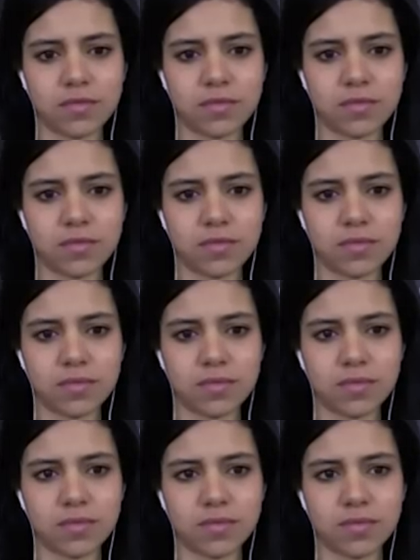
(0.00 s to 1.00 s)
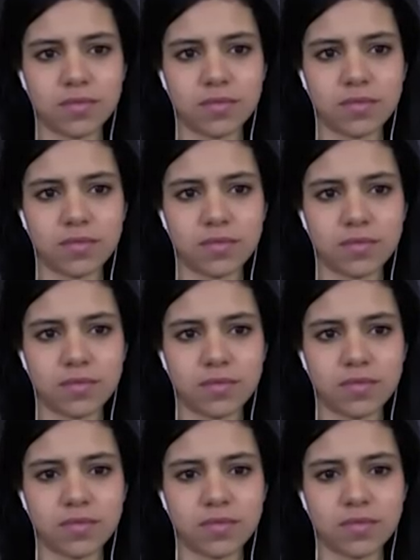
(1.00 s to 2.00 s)

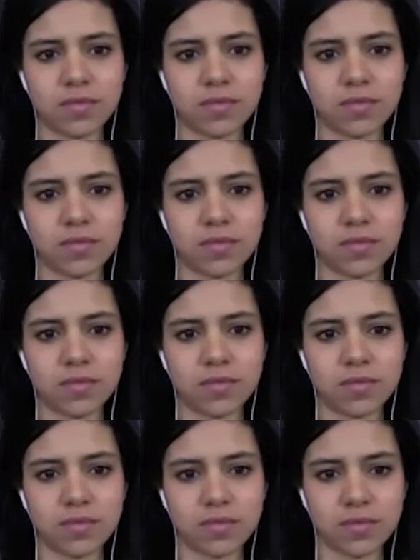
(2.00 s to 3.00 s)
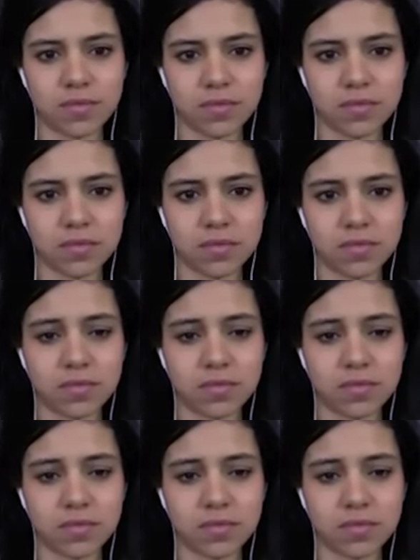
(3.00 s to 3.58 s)
No words are spoken by the person on screen.